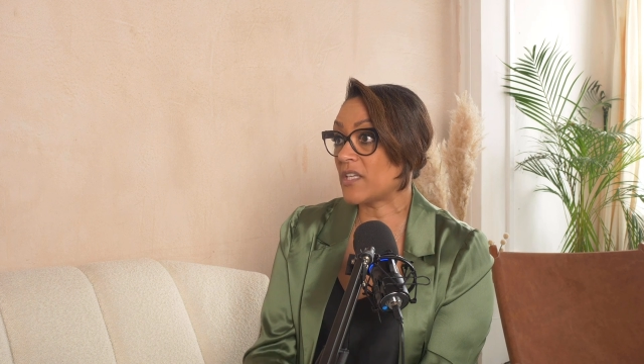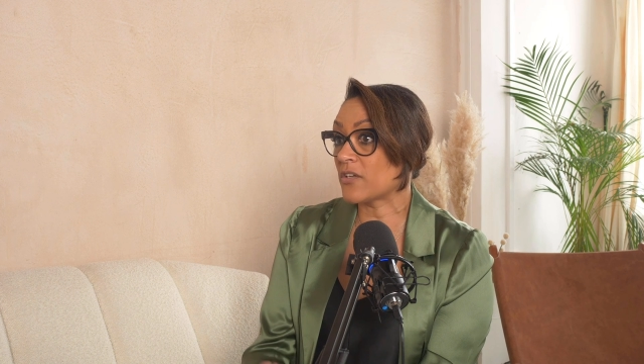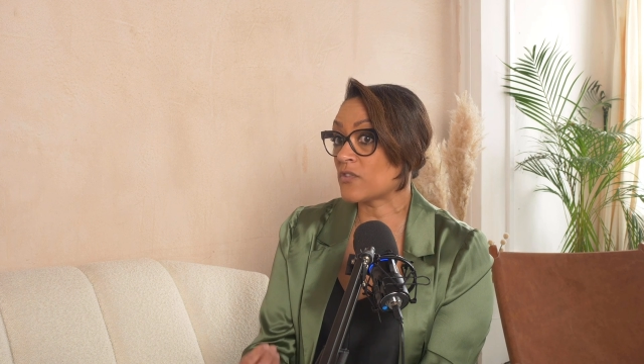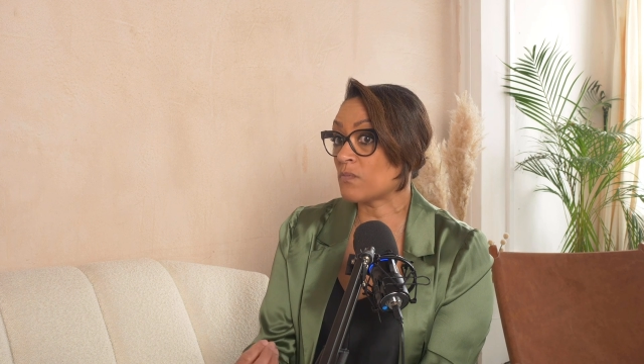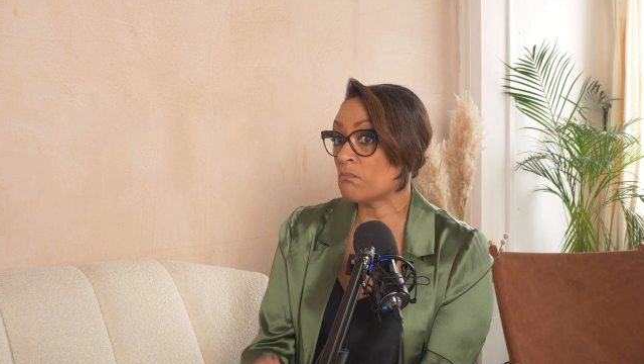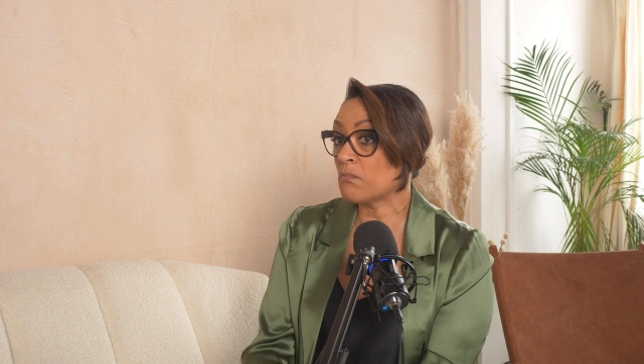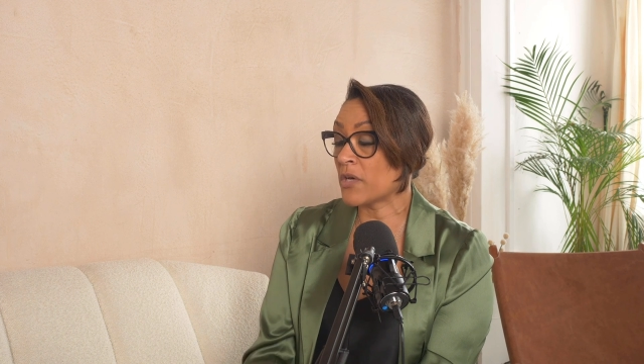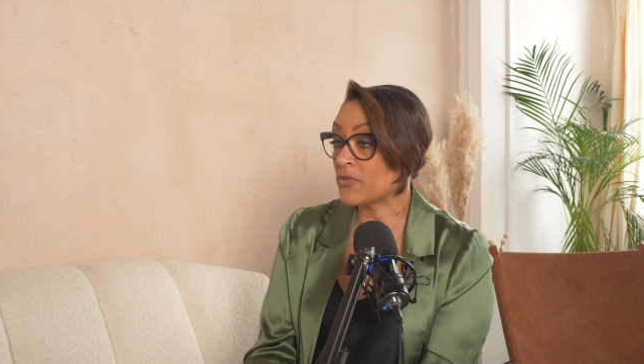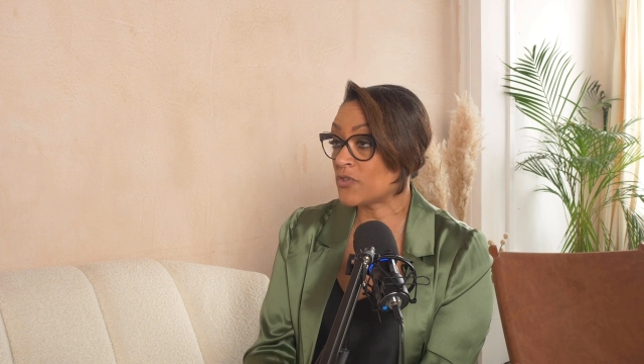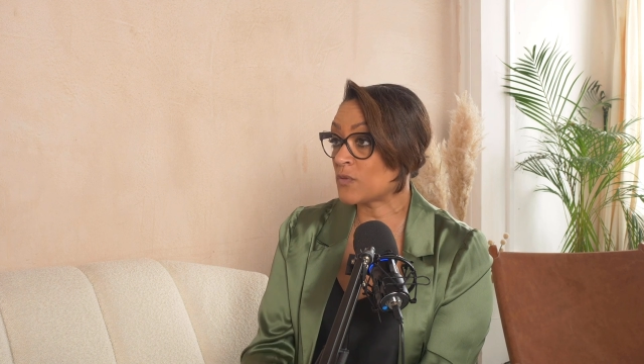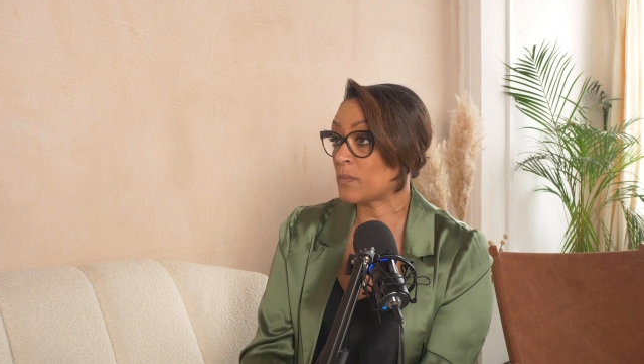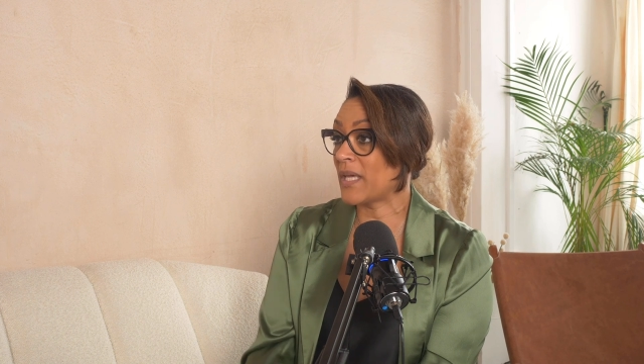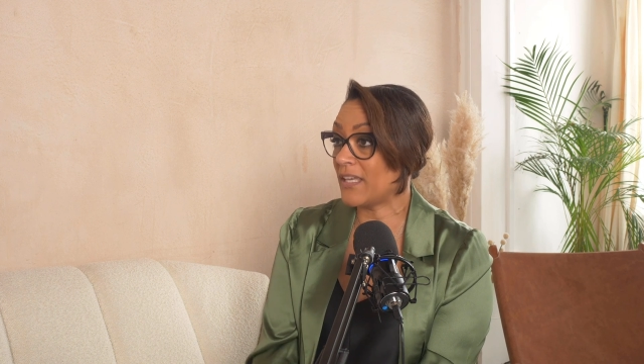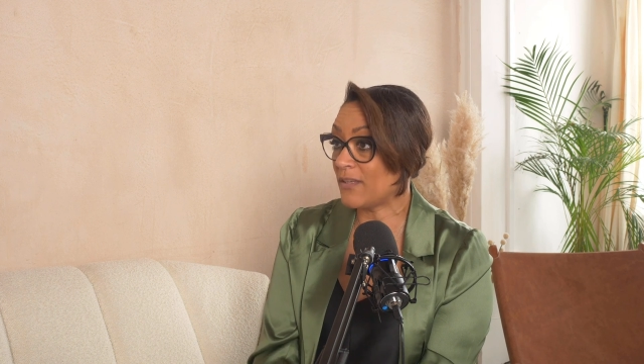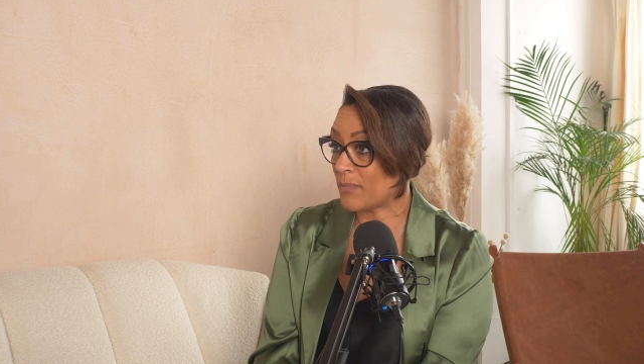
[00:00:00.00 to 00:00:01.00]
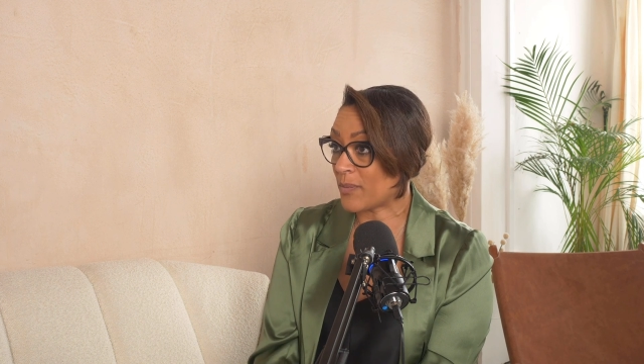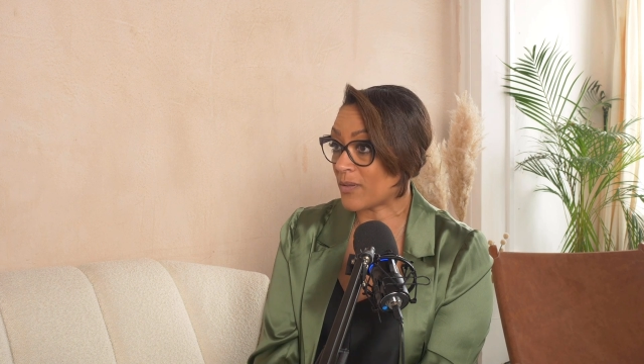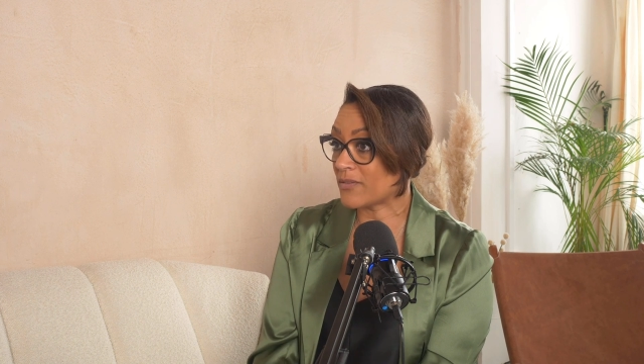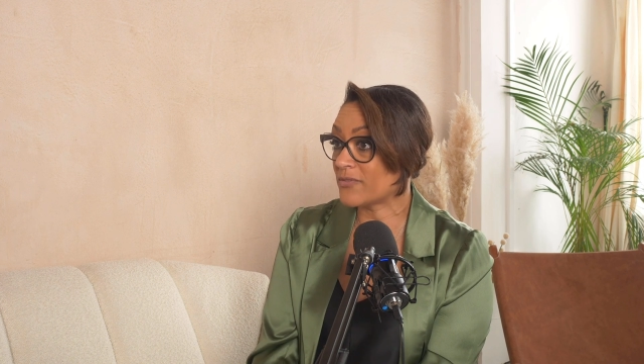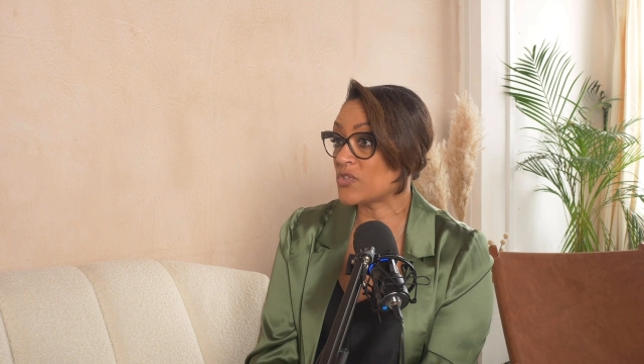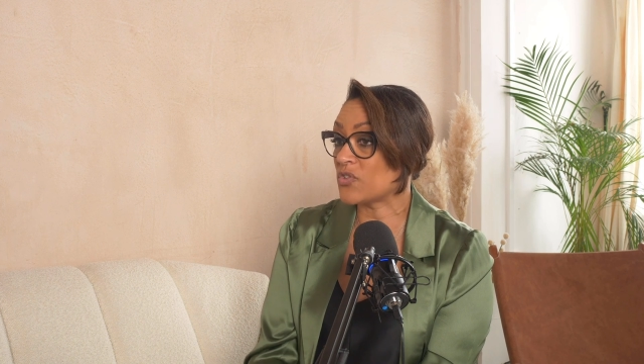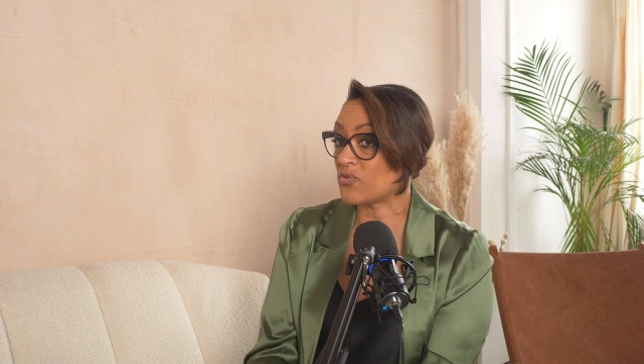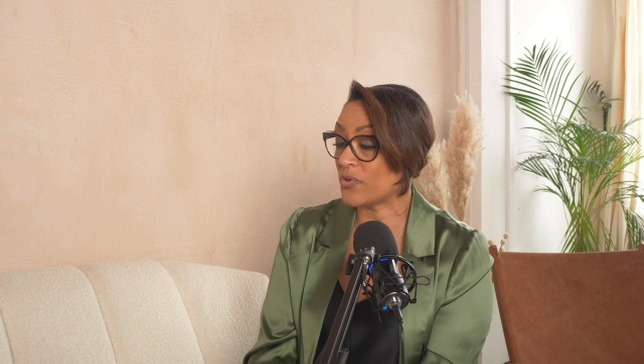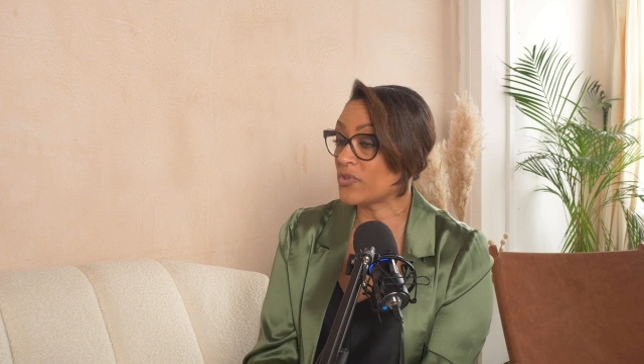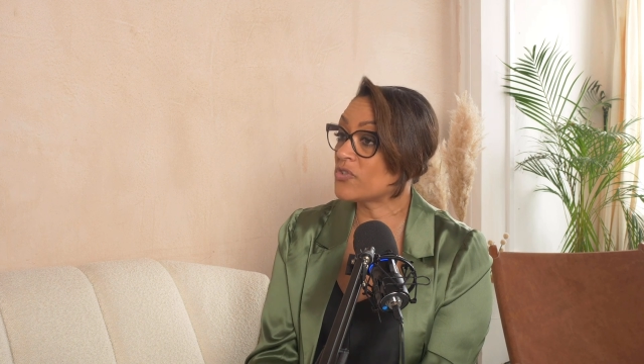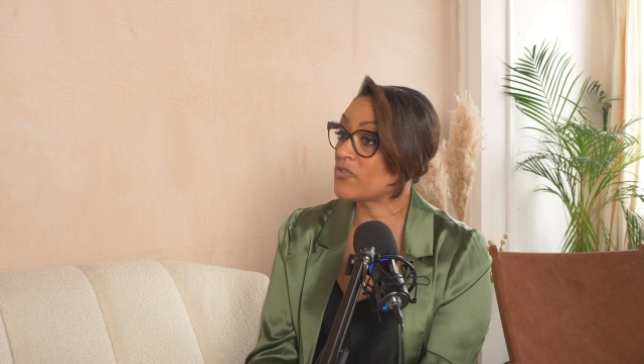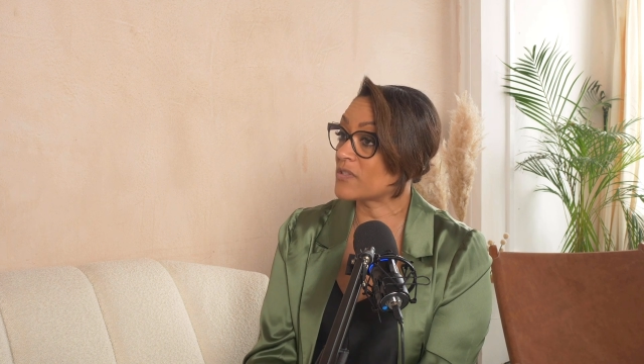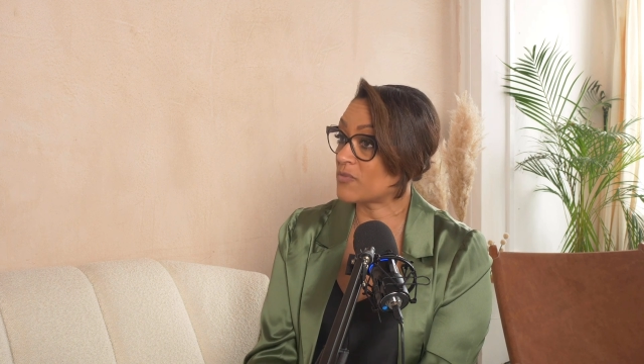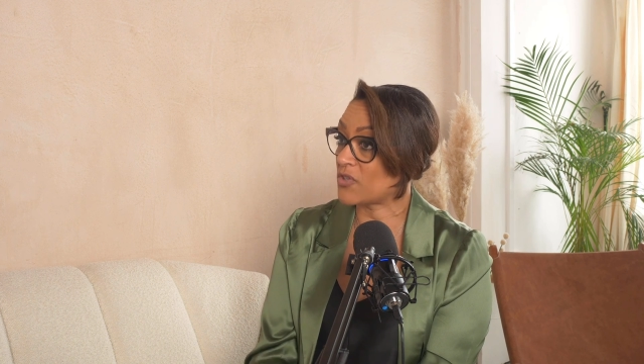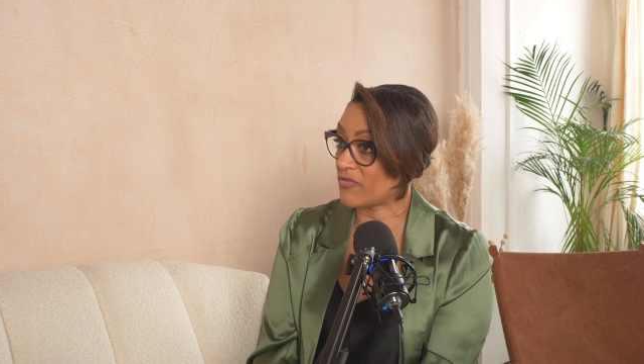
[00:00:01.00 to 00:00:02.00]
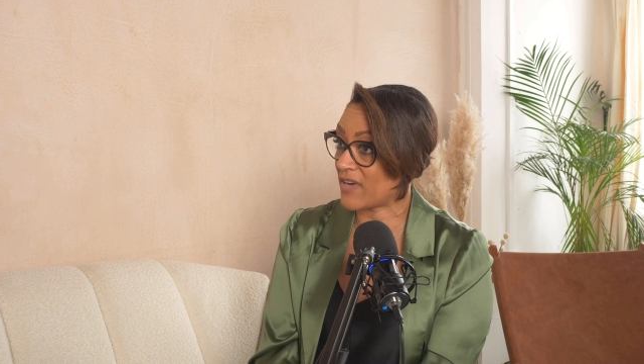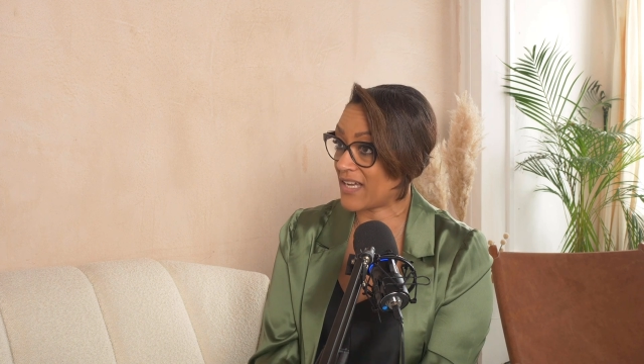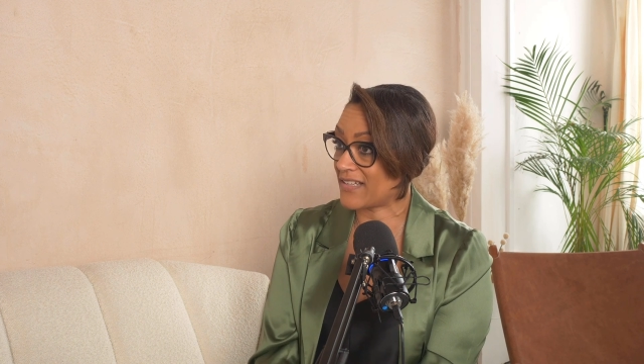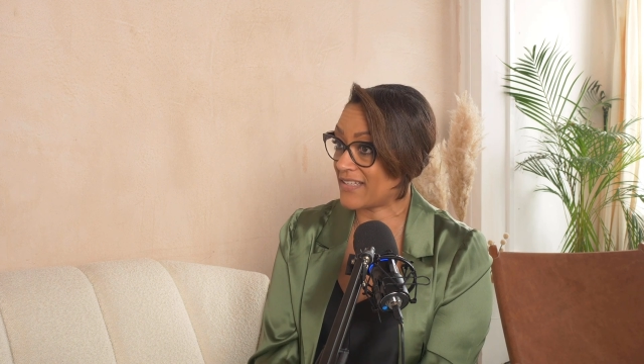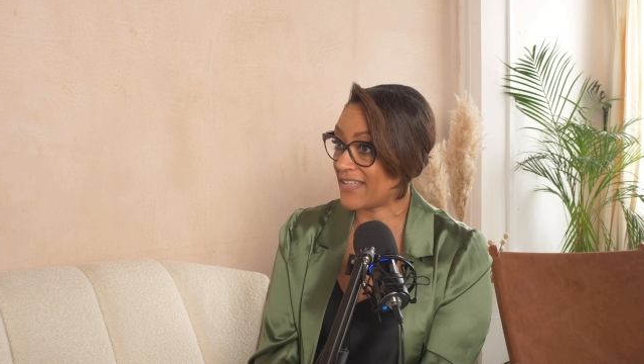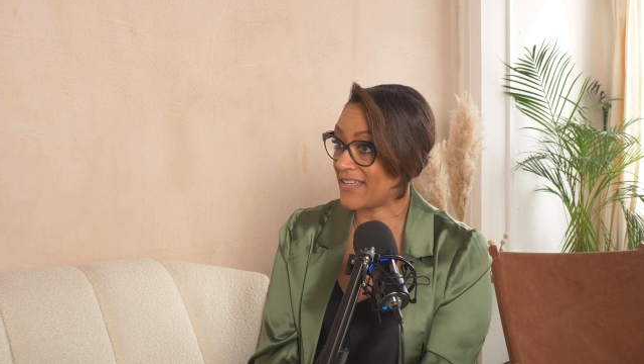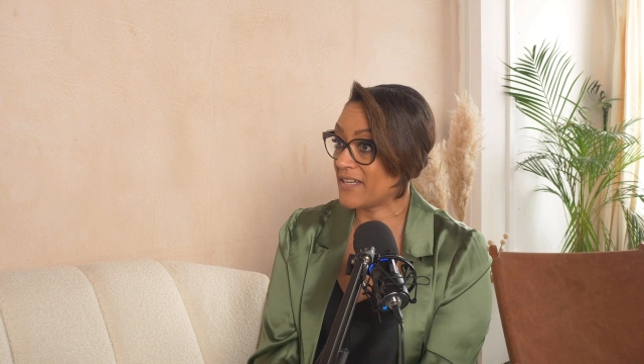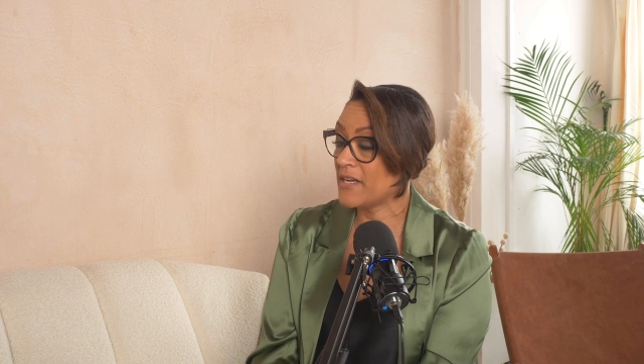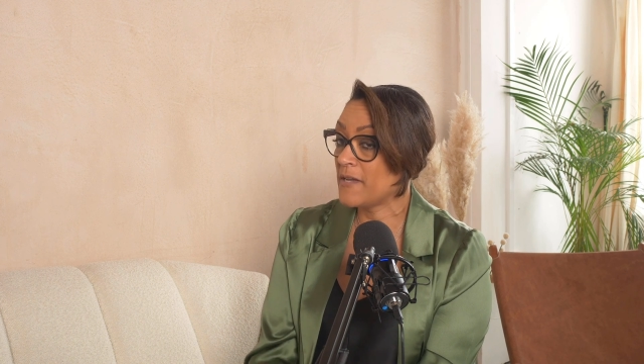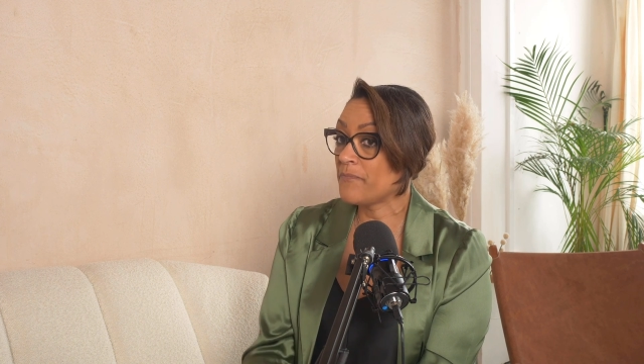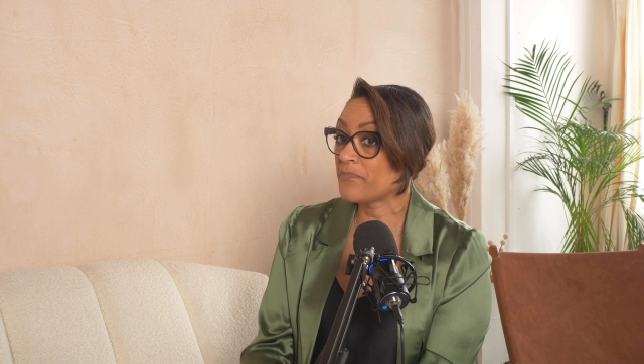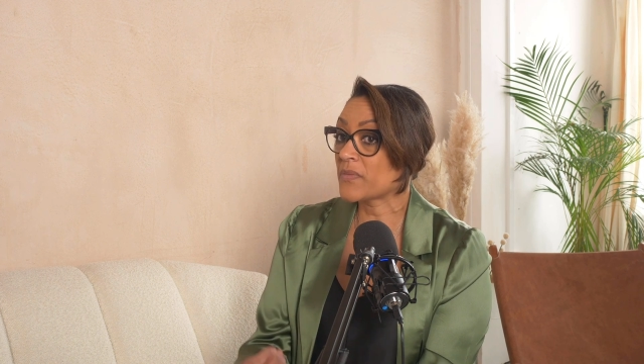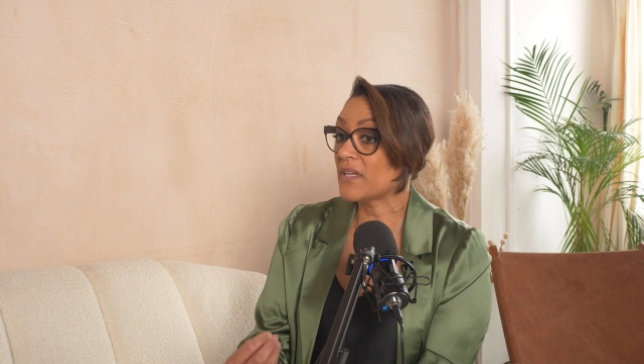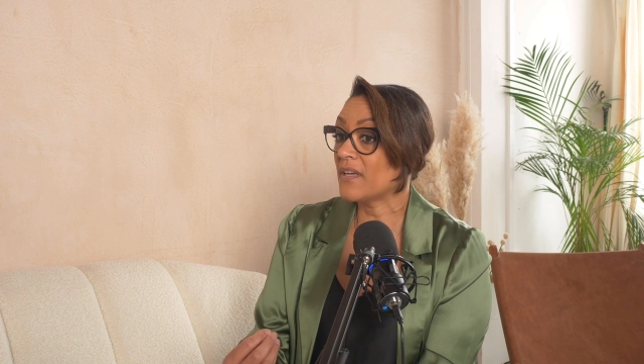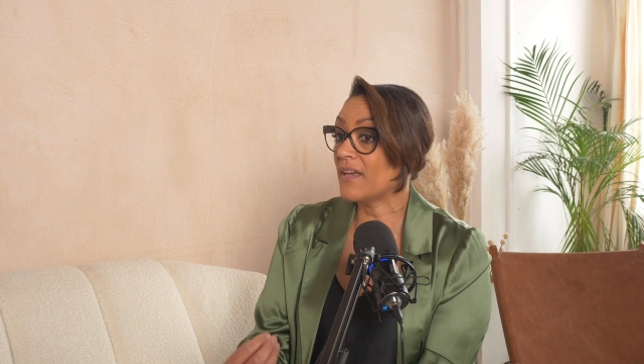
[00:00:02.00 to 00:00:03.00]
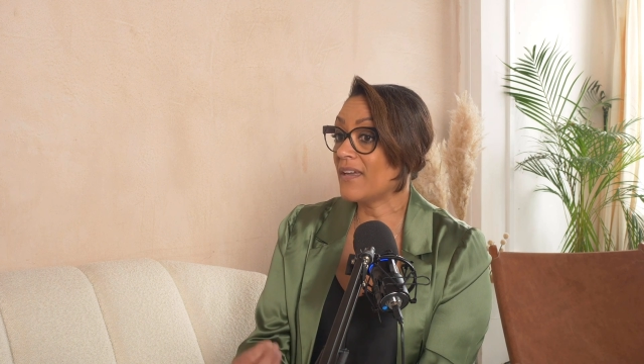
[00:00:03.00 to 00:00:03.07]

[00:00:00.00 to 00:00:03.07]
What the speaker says: because most people do not use them correctly. Yep.